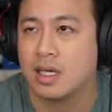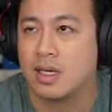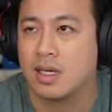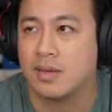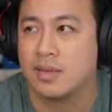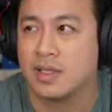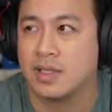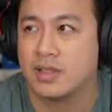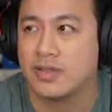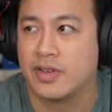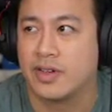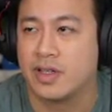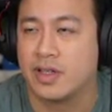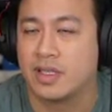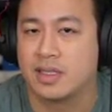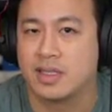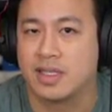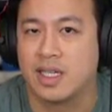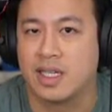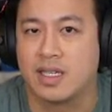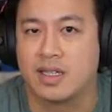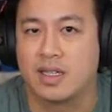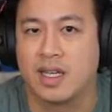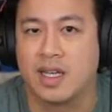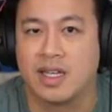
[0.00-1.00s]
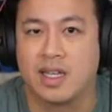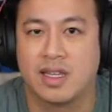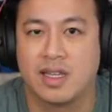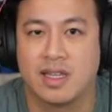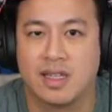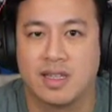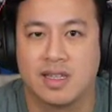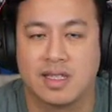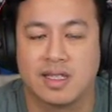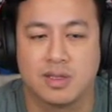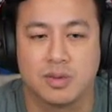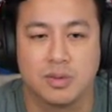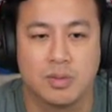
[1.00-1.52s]
As far as like anything
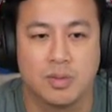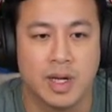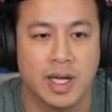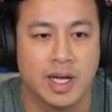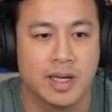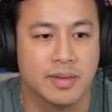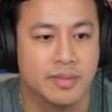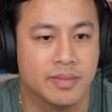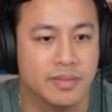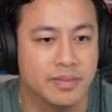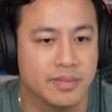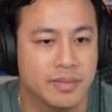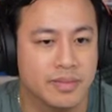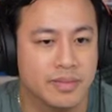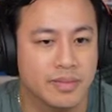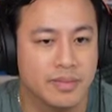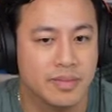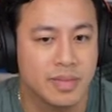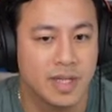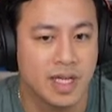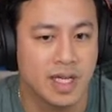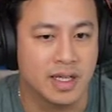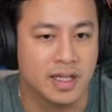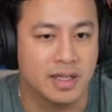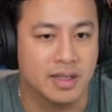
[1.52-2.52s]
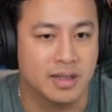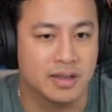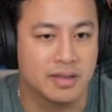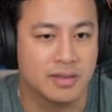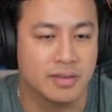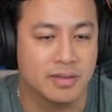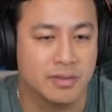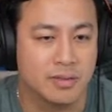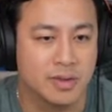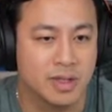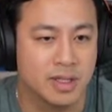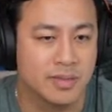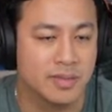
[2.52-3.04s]
that's web, I
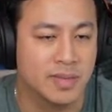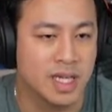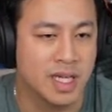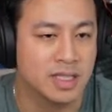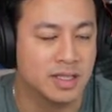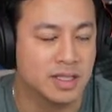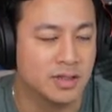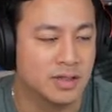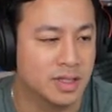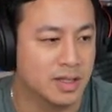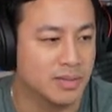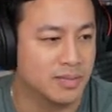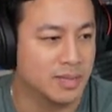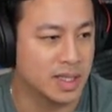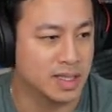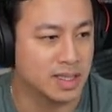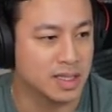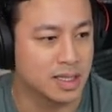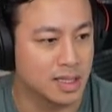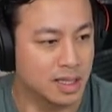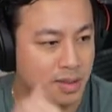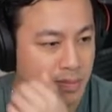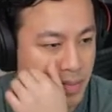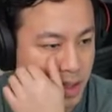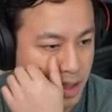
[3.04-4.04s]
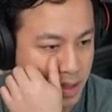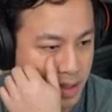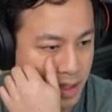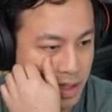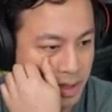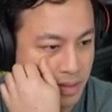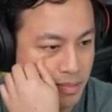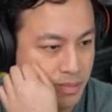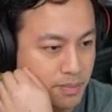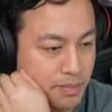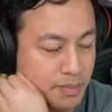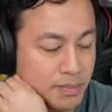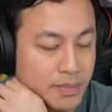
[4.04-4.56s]
would imagine you can basically plug
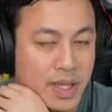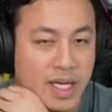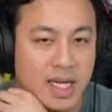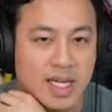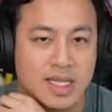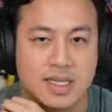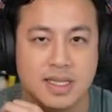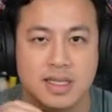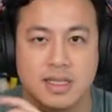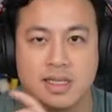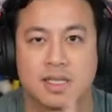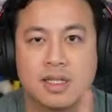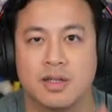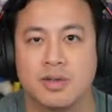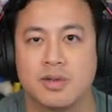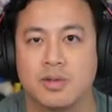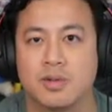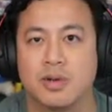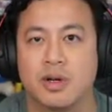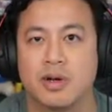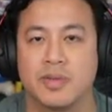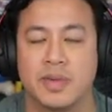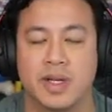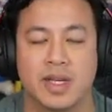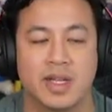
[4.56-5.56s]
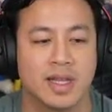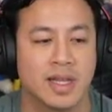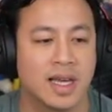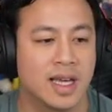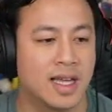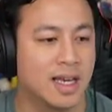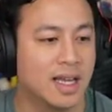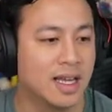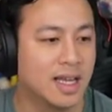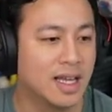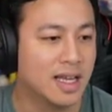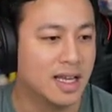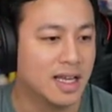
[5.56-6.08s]
in, but don't quote me on
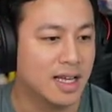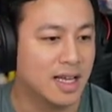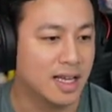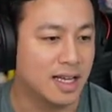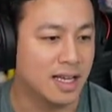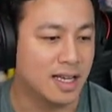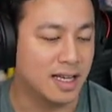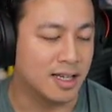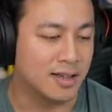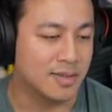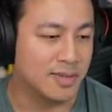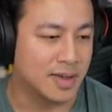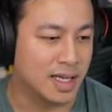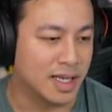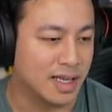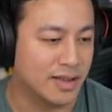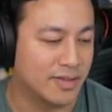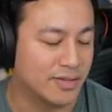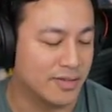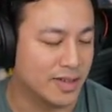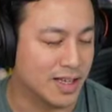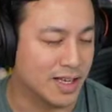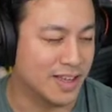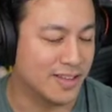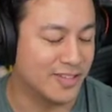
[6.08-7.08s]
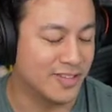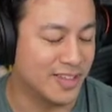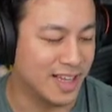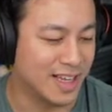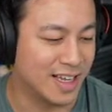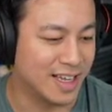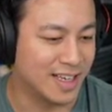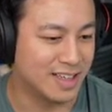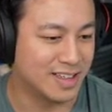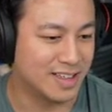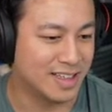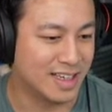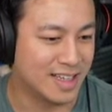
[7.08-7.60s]
that. I have
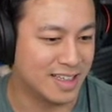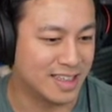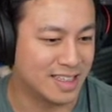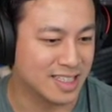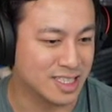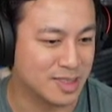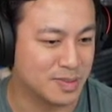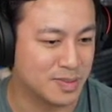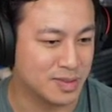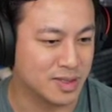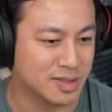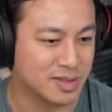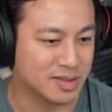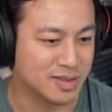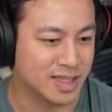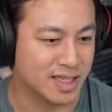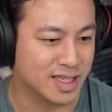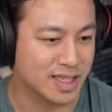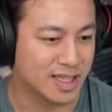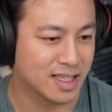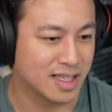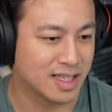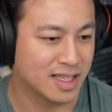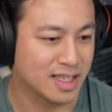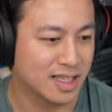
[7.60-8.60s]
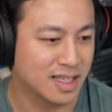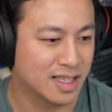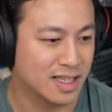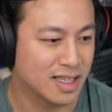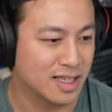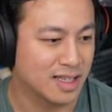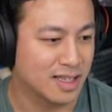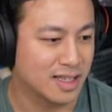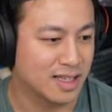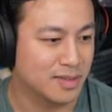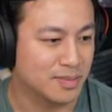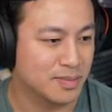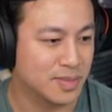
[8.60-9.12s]
not had the experience with that,
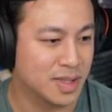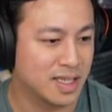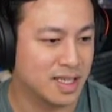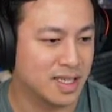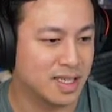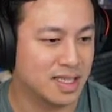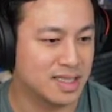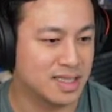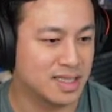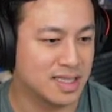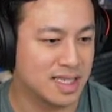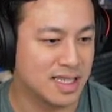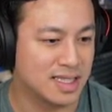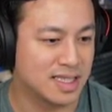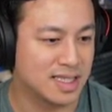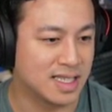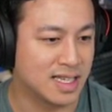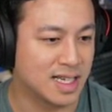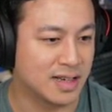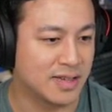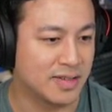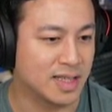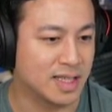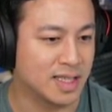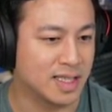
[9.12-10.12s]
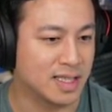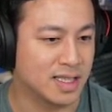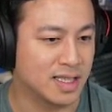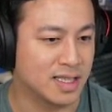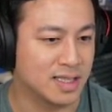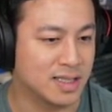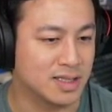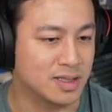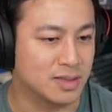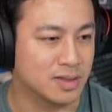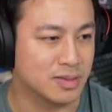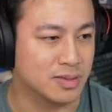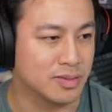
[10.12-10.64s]
but it is nice that everything
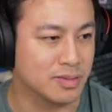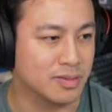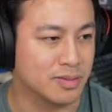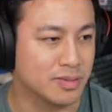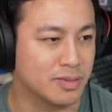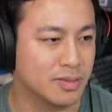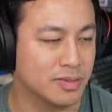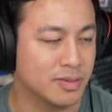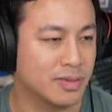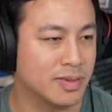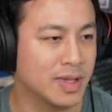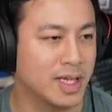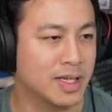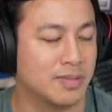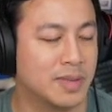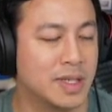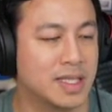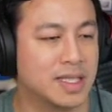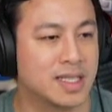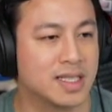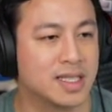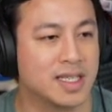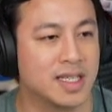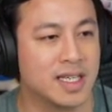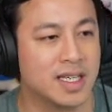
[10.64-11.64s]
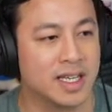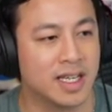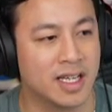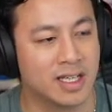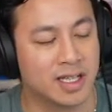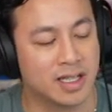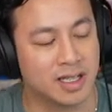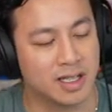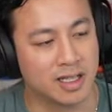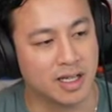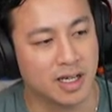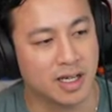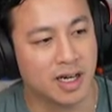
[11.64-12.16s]
is like basically in
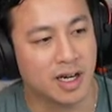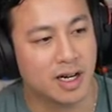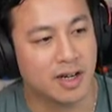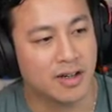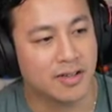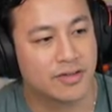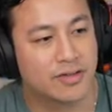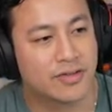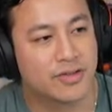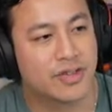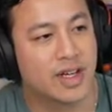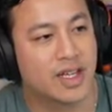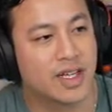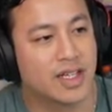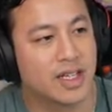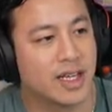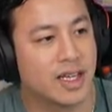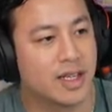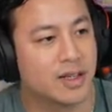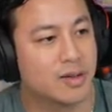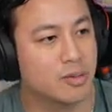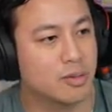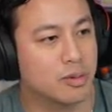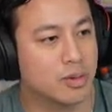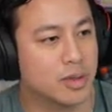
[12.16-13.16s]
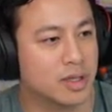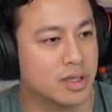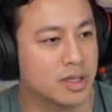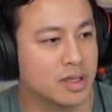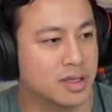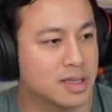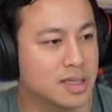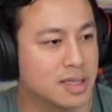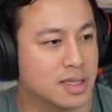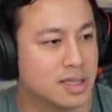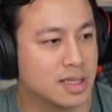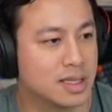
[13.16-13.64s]
our front end world.